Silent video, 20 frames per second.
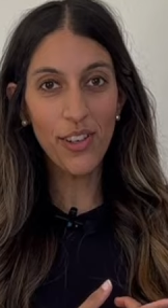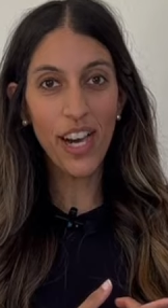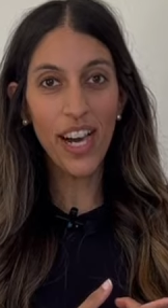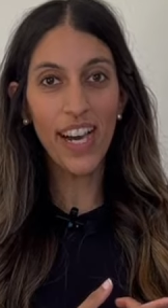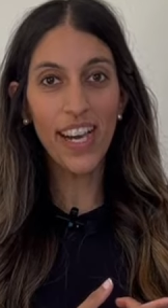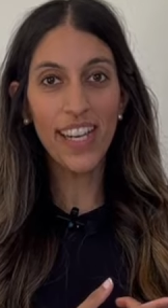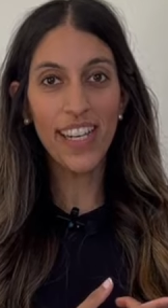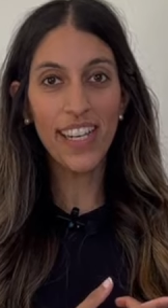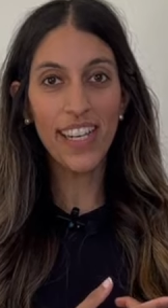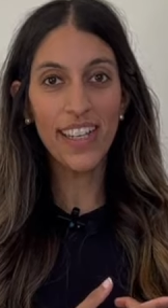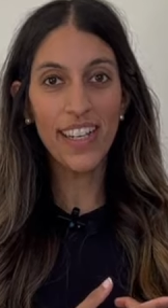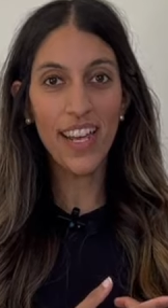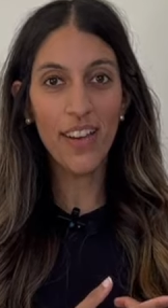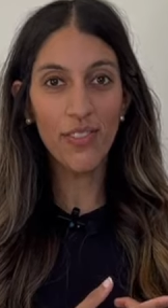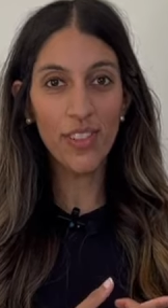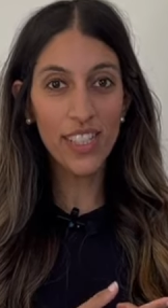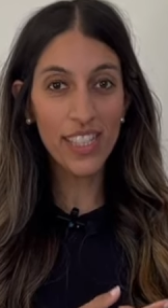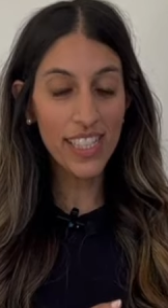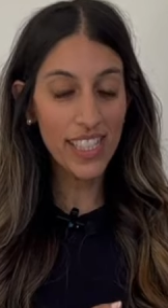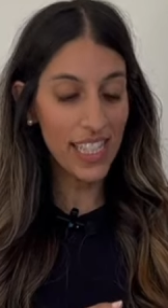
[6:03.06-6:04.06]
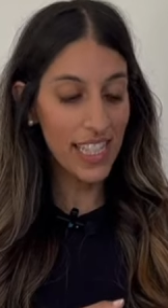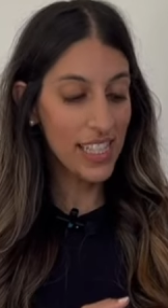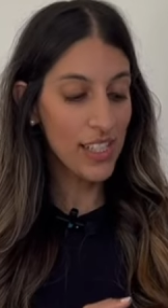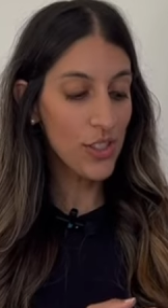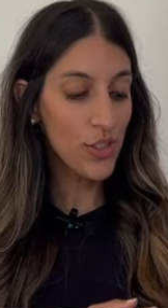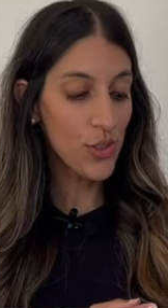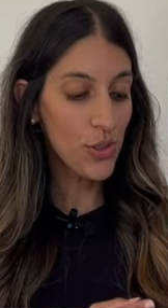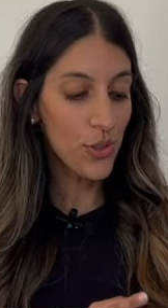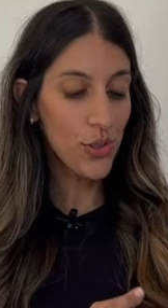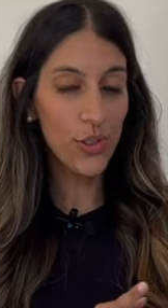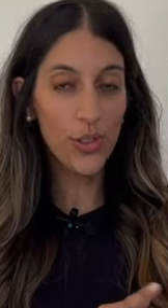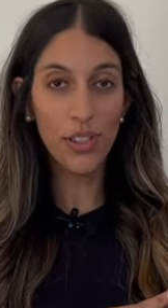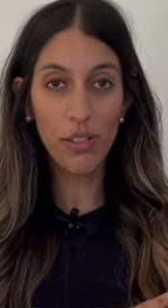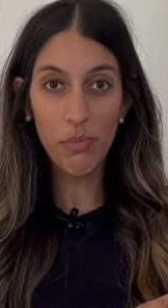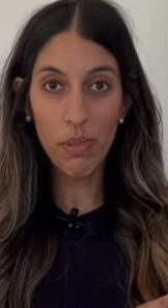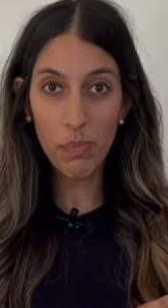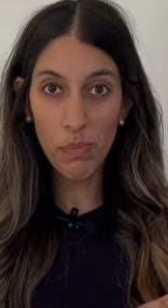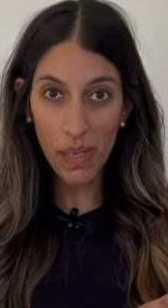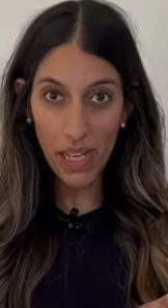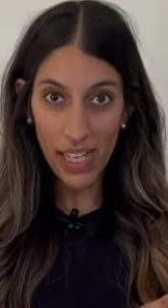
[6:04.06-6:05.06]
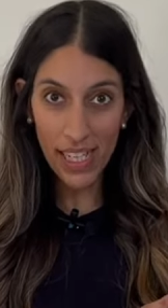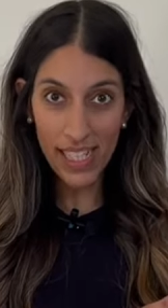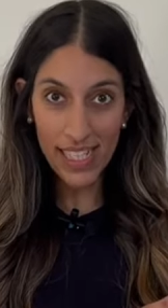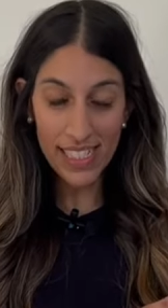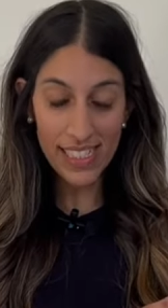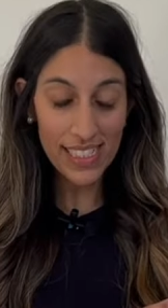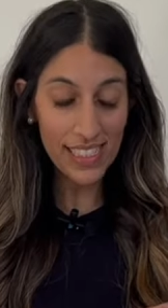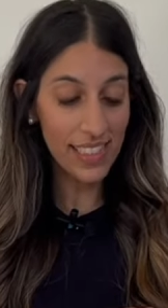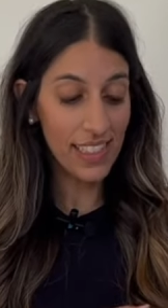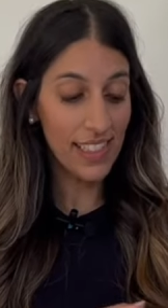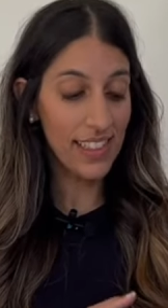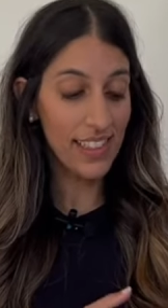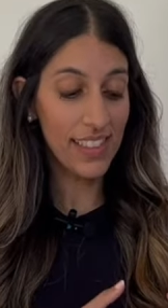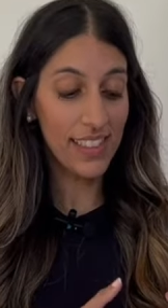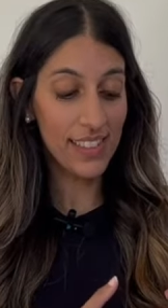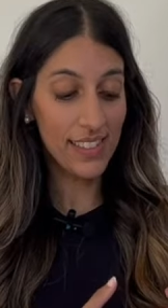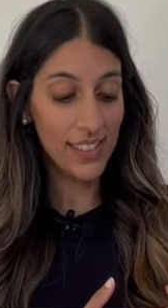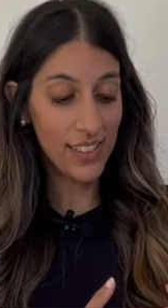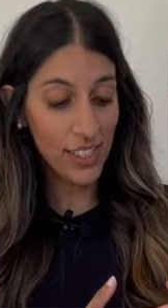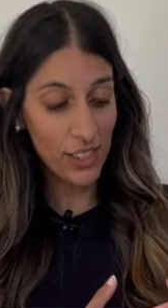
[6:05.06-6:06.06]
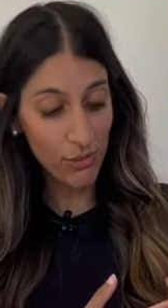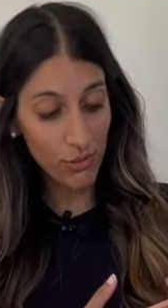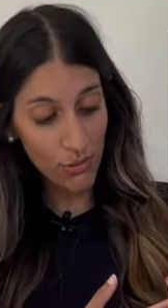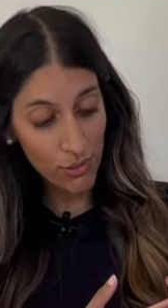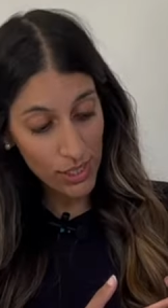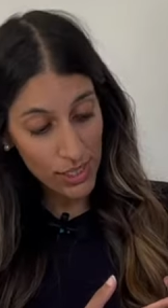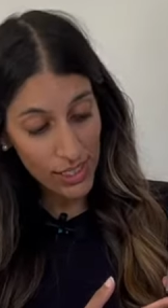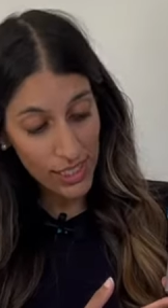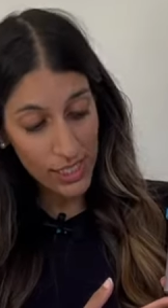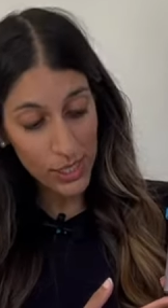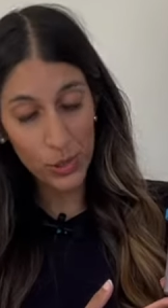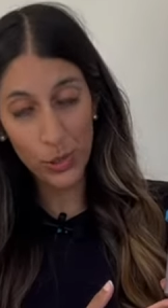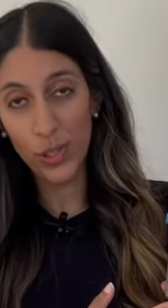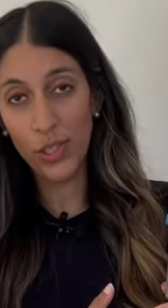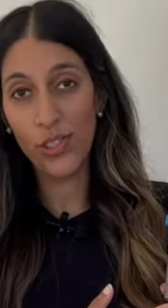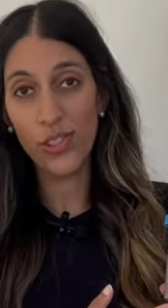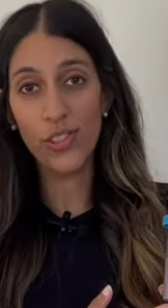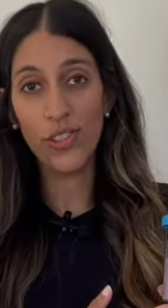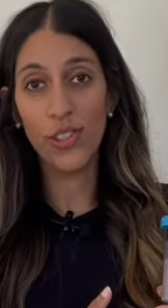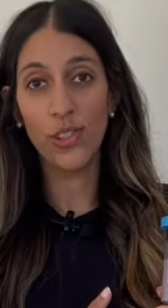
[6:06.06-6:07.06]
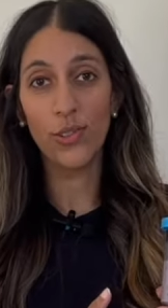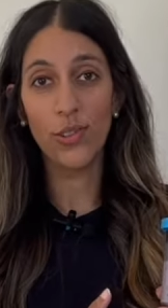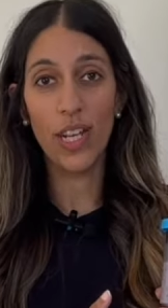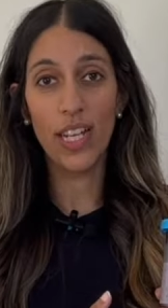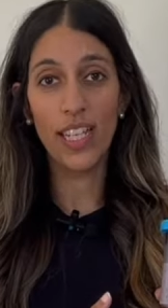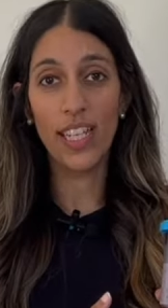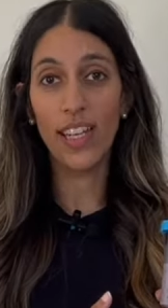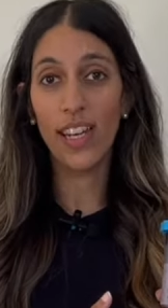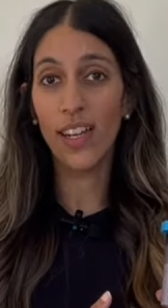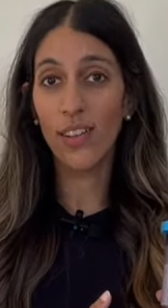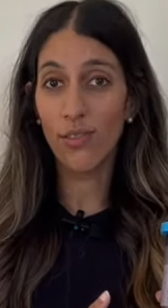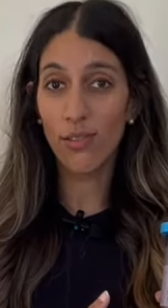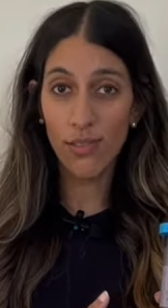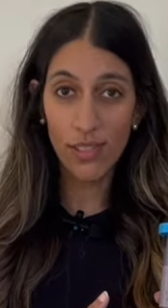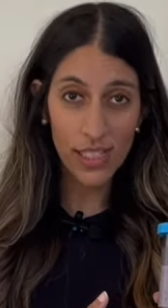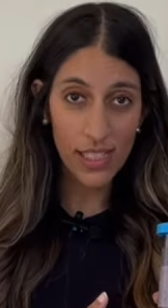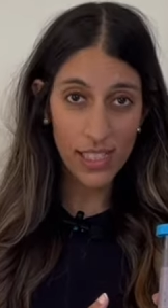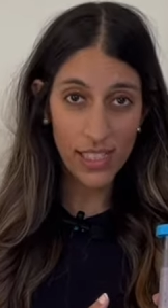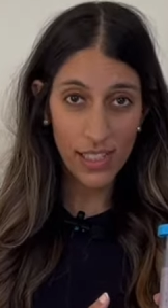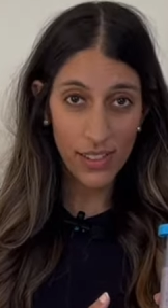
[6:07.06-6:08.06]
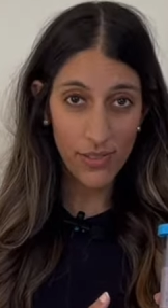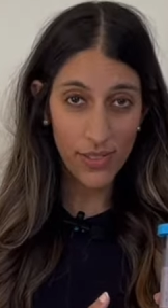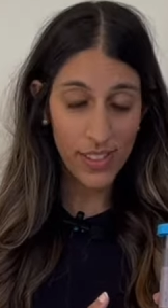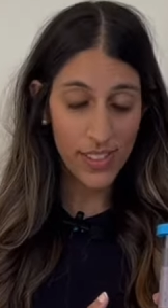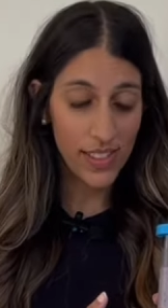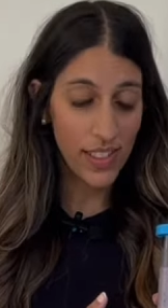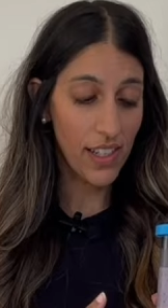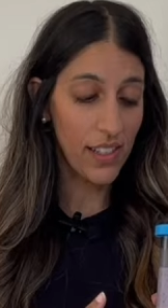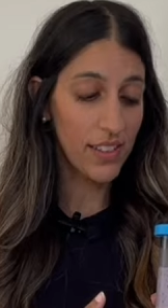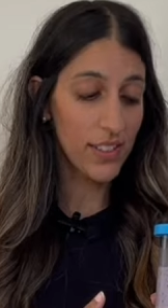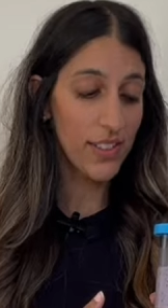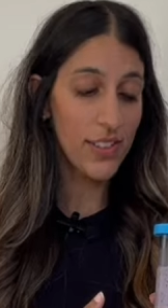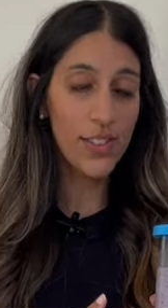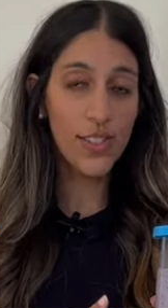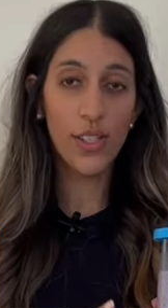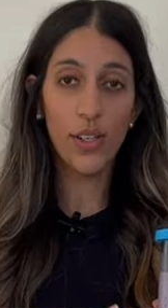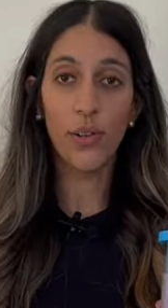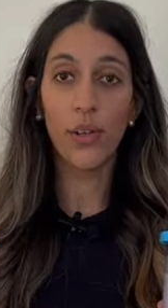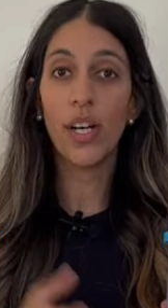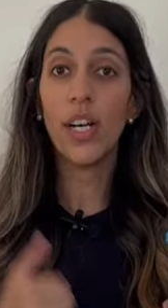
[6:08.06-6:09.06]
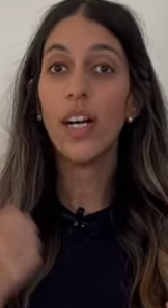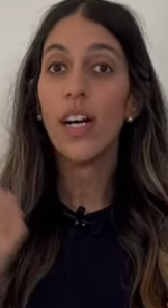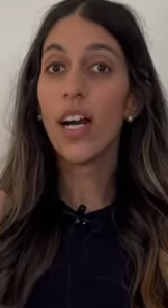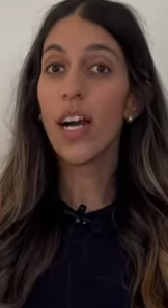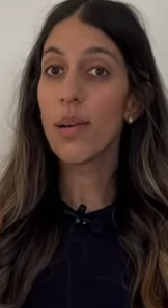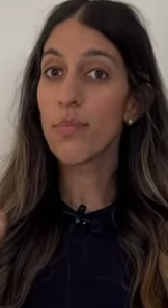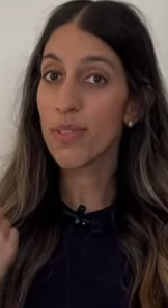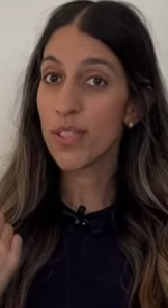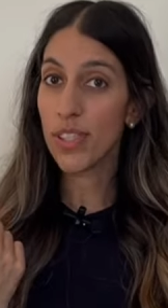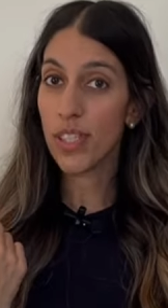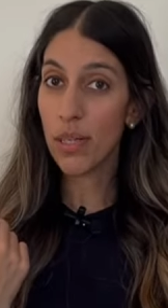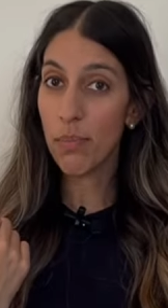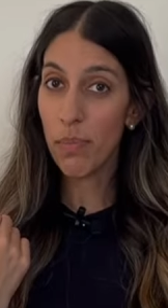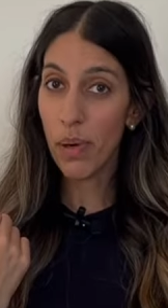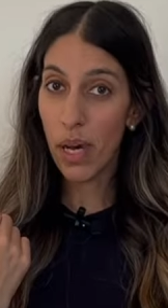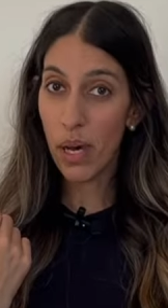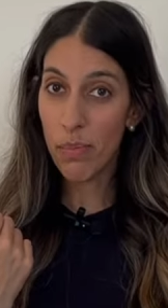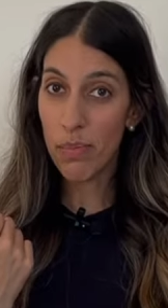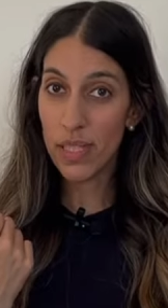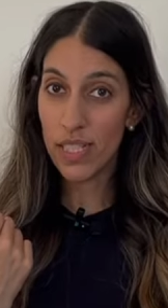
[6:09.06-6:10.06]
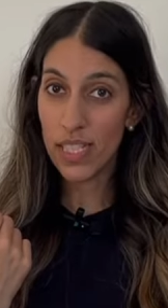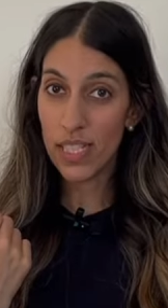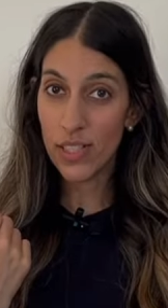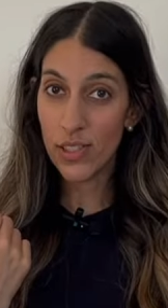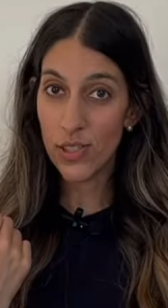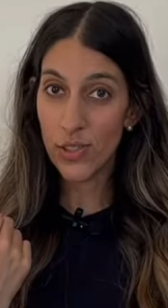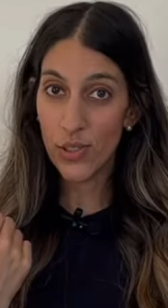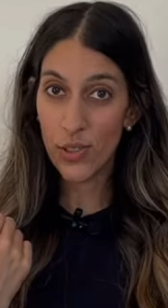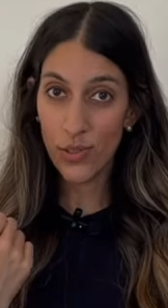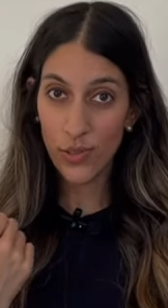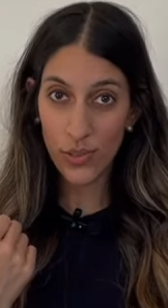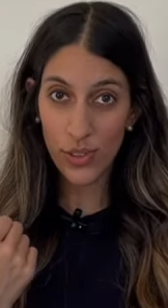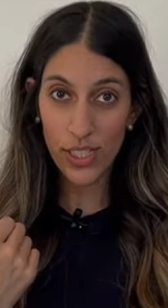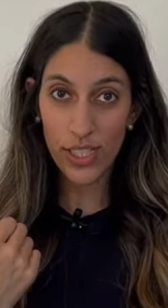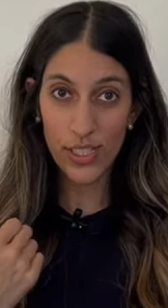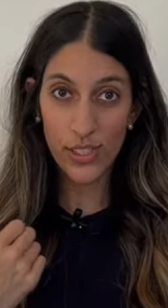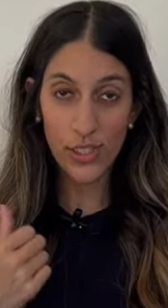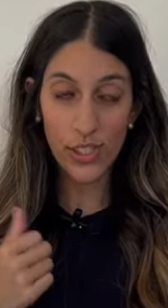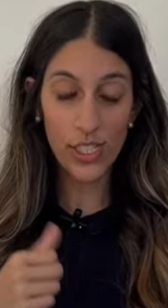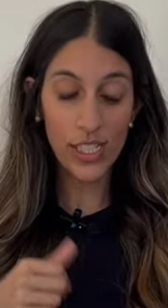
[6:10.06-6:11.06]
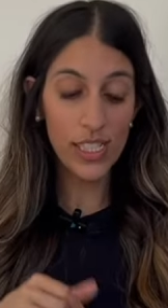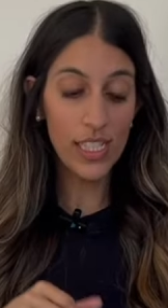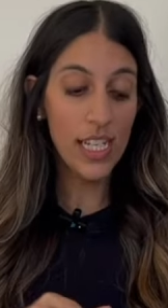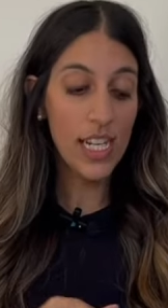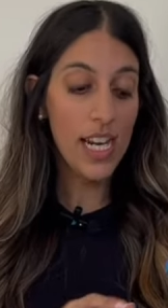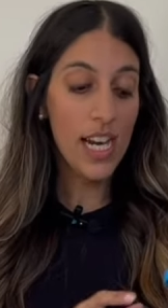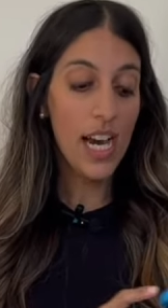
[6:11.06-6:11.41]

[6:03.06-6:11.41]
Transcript: I got everything into the Creami pint and I think it's looking really gorgeous already. I really love this color. So I'm just gonna pop it into the freezer.